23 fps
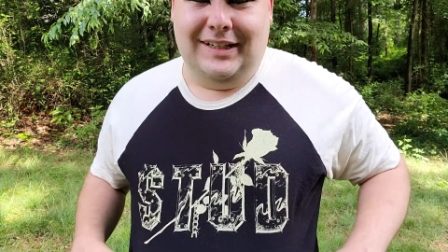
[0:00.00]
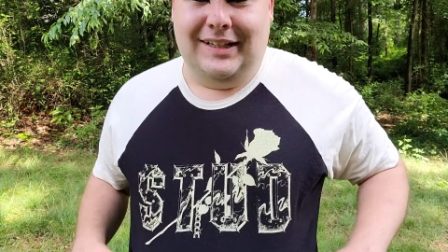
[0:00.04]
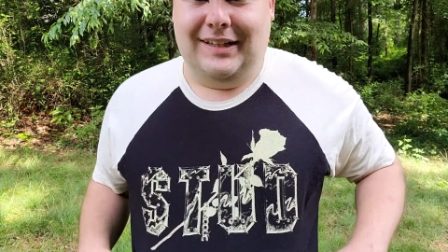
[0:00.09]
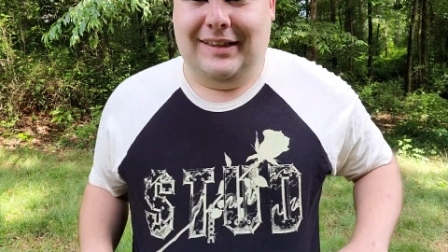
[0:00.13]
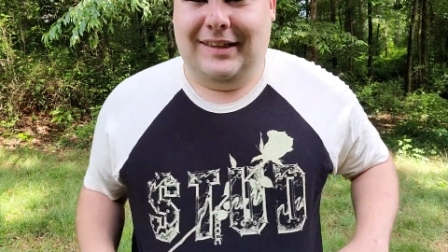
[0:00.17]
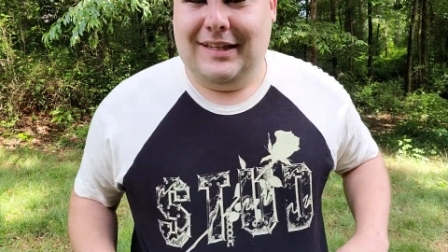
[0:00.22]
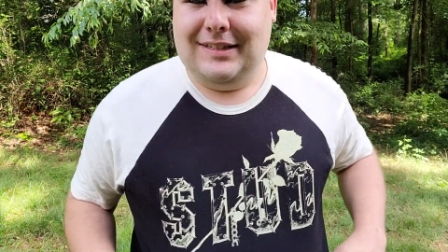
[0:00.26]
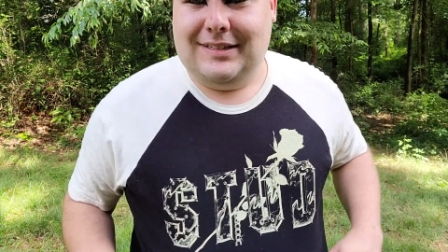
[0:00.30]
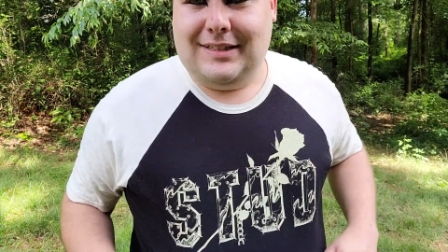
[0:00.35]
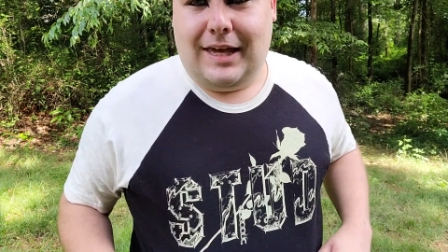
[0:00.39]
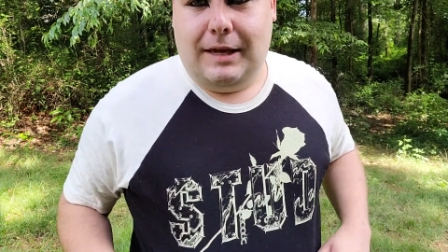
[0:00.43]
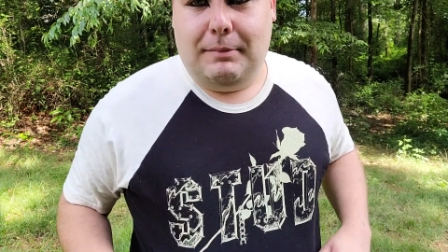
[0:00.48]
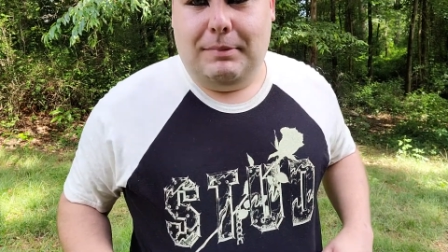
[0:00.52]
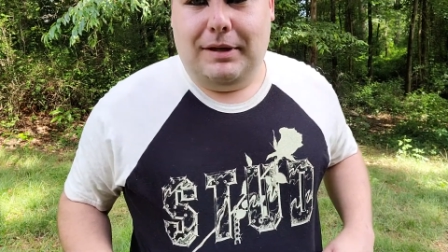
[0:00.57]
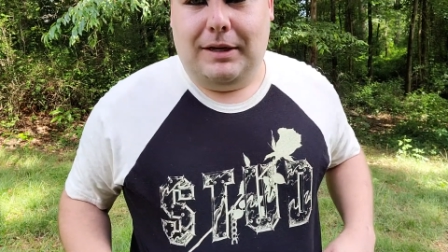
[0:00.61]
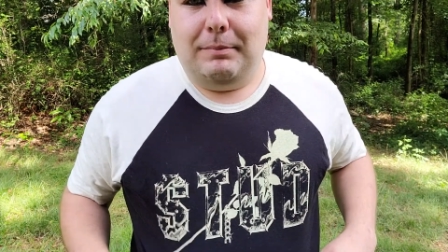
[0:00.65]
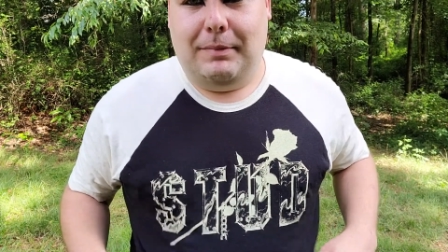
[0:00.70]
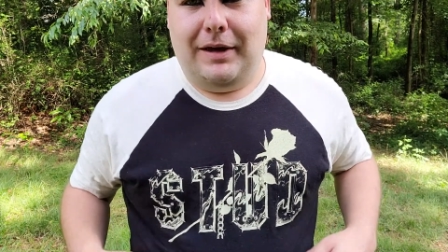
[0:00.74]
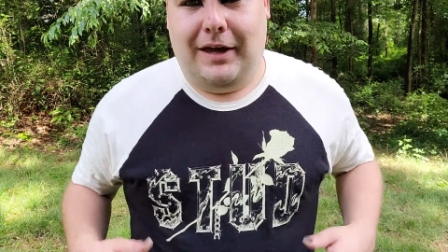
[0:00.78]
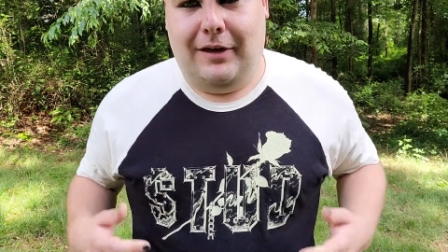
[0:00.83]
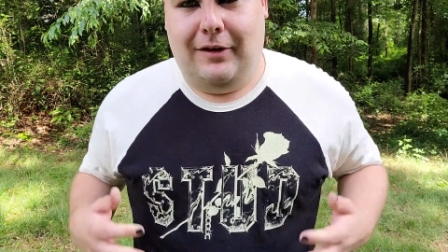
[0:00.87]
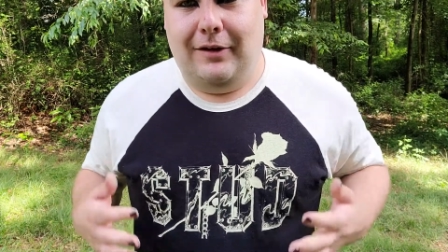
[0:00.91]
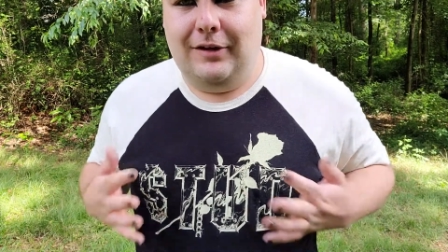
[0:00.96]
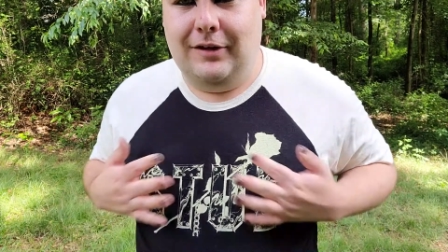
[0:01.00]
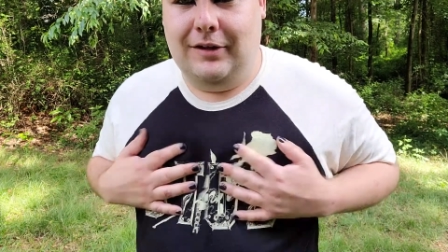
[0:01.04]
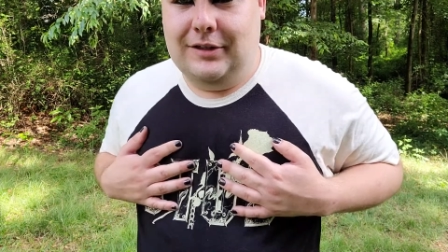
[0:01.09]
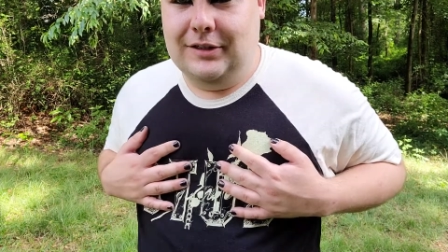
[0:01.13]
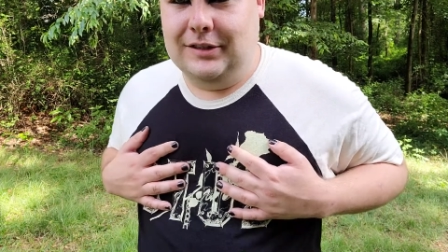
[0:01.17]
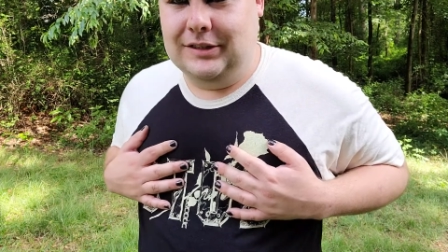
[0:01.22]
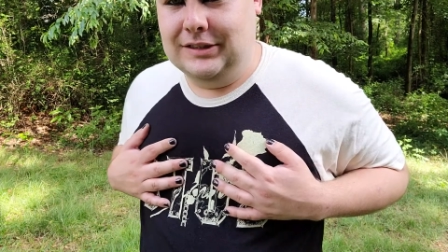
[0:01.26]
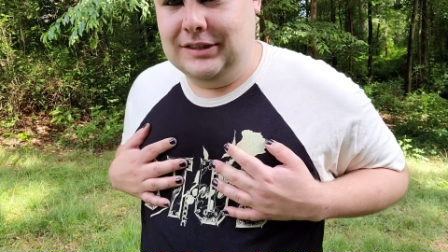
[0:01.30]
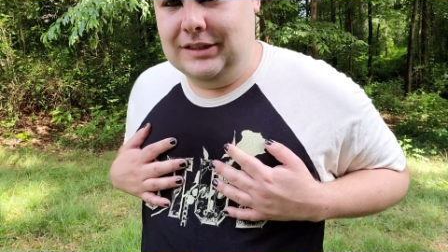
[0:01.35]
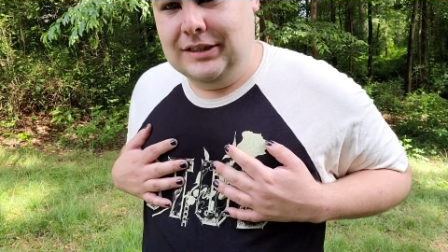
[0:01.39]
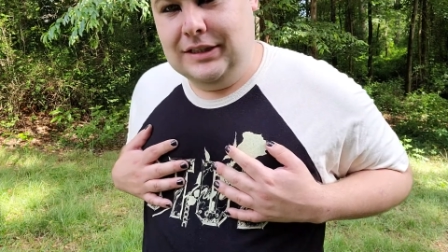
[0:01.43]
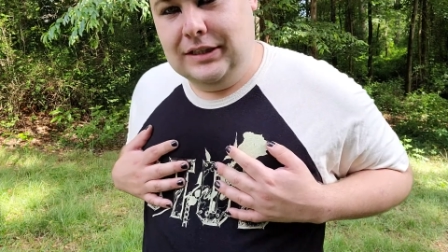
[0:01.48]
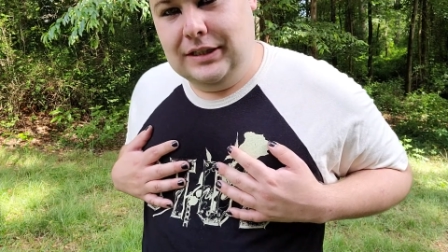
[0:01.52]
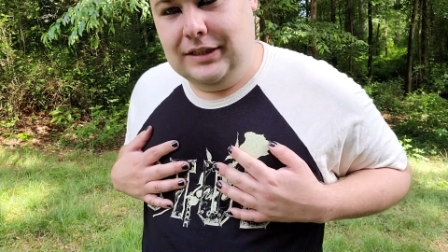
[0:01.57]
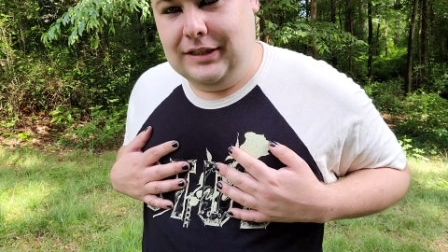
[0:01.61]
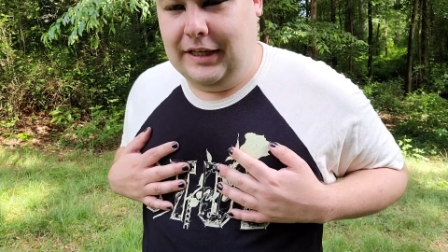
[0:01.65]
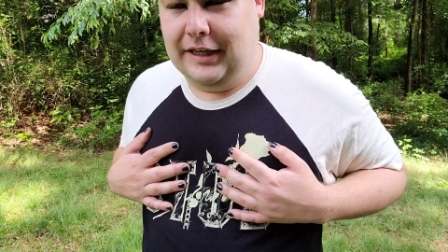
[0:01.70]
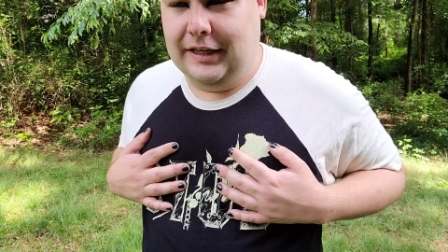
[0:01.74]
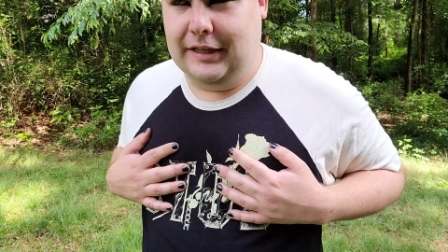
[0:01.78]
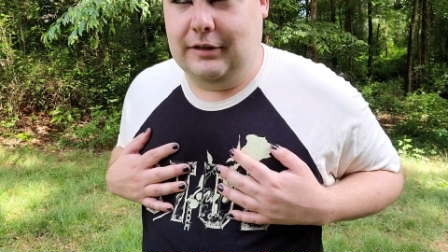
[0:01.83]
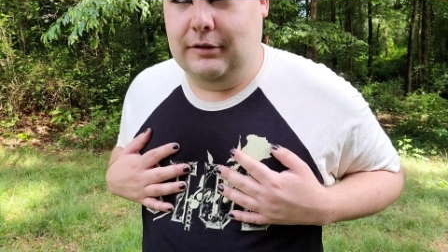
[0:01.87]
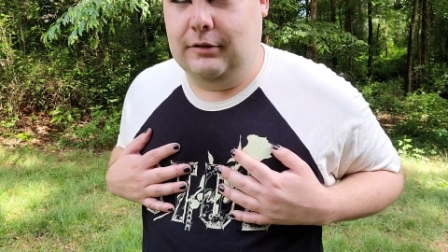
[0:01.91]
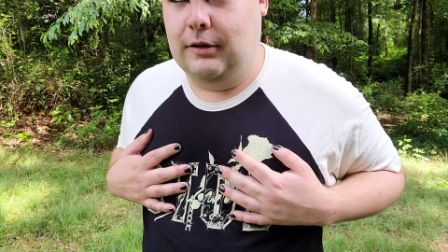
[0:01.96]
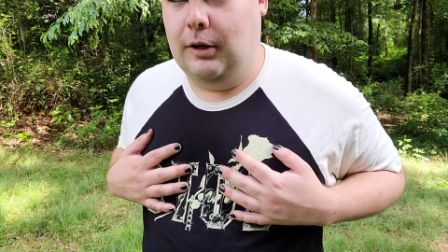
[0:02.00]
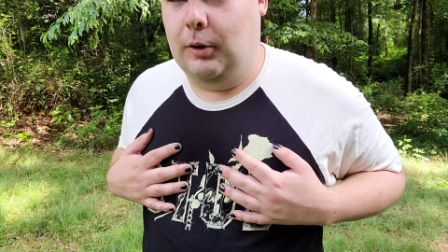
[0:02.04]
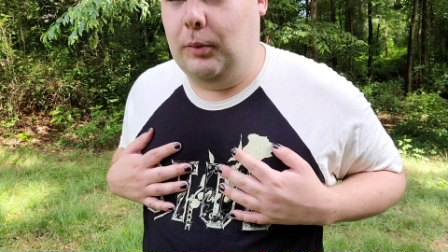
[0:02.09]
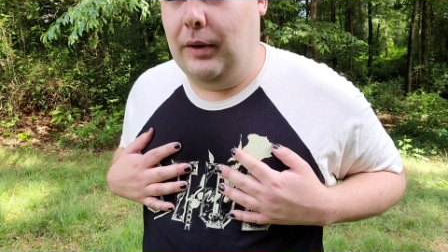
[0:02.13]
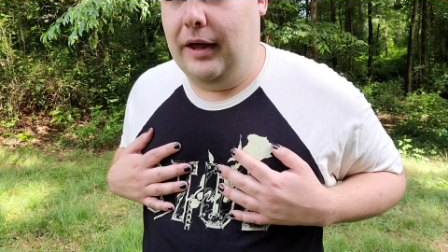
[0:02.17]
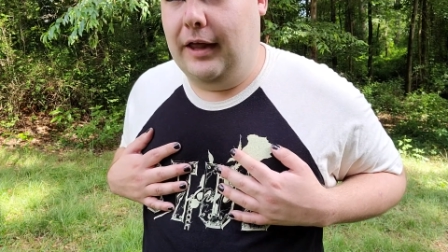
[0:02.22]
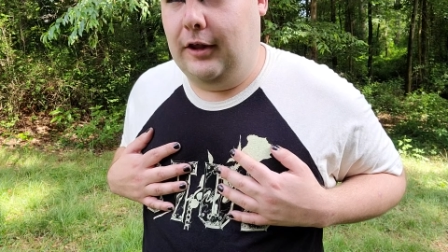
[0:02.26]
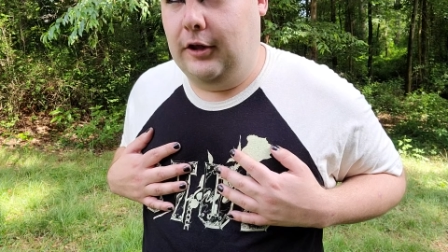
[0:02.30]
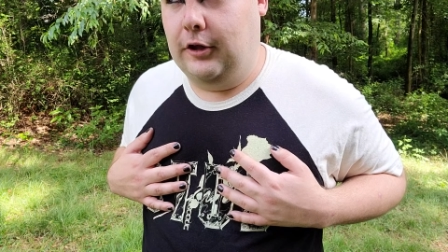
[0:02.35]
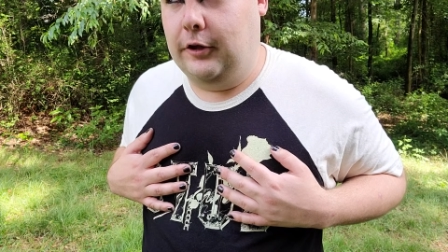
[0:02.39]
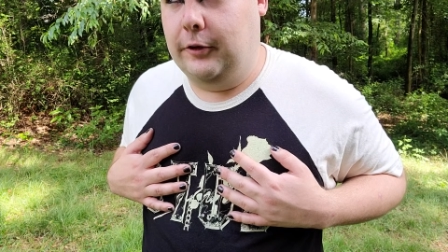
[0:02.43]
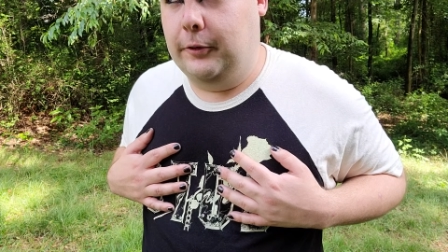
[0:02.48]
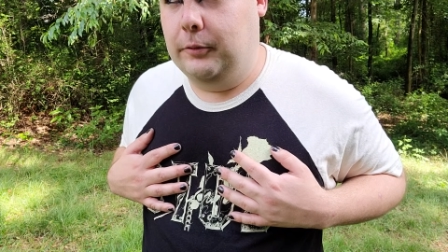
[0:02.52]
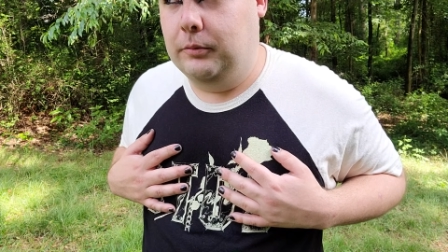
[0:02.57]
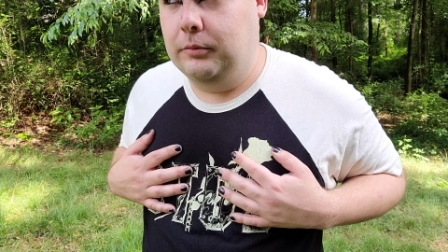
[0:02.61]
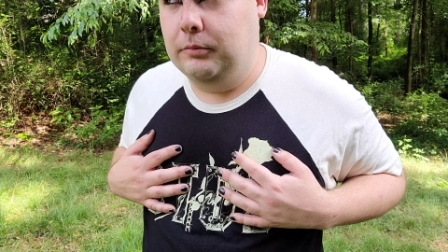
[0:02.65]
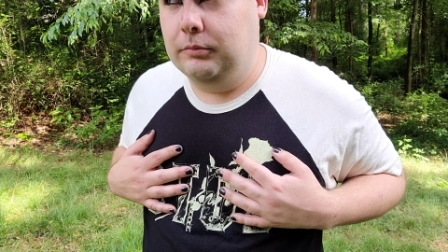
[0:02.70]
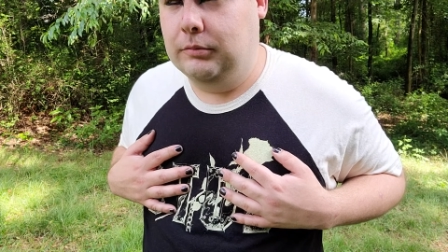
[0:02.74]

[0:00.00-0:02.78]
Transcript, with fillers: this came in the mail like a while ago.